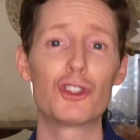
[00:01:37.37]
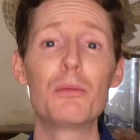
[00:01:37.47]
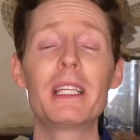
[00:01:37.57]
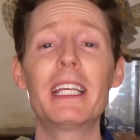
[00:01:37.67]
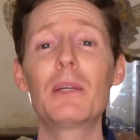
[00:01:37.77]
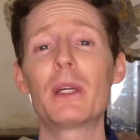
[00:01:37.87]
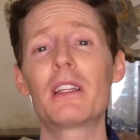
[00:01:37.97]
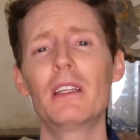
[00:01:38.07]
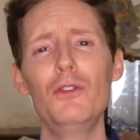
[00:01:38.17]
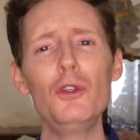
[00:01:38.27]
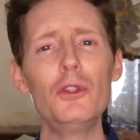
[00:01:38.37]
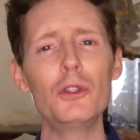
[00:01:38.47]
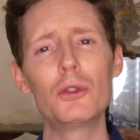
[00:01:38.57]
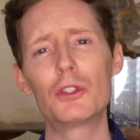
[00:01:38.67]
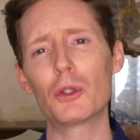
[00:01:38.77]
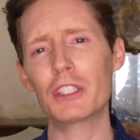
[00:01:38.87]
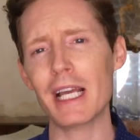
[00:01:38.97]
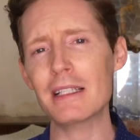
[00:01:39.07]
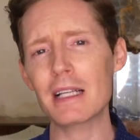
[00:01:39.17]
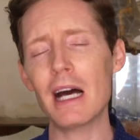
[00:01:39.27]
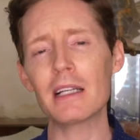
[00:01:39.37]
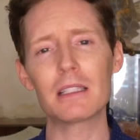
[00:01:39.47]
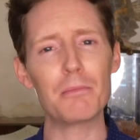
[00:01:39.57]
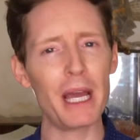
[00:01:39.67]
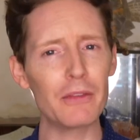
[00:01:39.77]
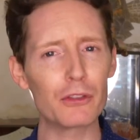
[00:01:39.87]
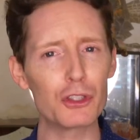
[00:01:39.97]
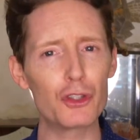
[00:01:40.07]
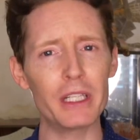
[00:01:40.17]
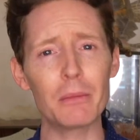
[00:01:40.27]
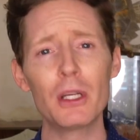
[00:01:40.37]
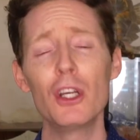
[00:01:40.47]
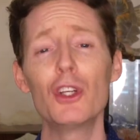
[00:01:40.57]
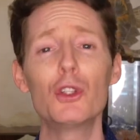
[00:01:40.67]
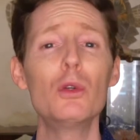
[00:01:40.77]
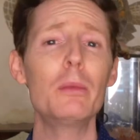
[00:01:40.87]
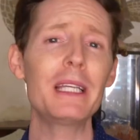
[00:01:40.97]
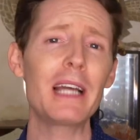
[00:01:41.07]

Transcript: To begin with, if you use your Chase card to pay for a trip, you will be